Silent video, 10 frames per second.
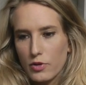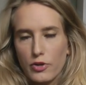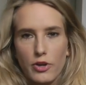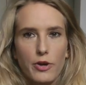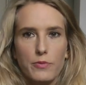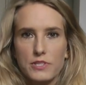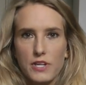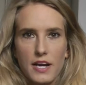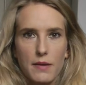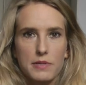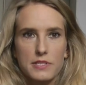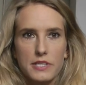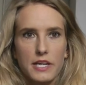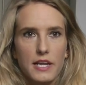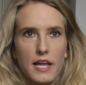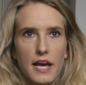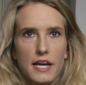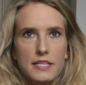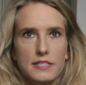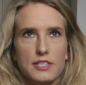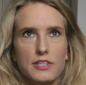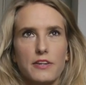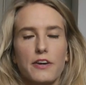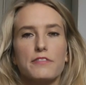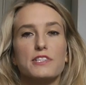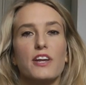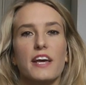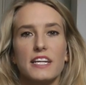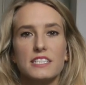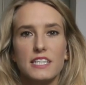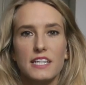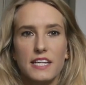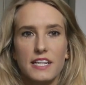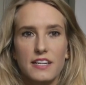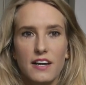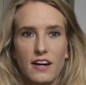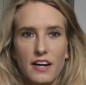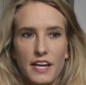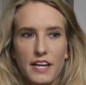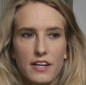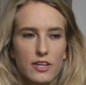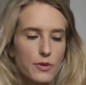you don't know what's going to happen to your legs. You don't know if it's going to get chilly at night.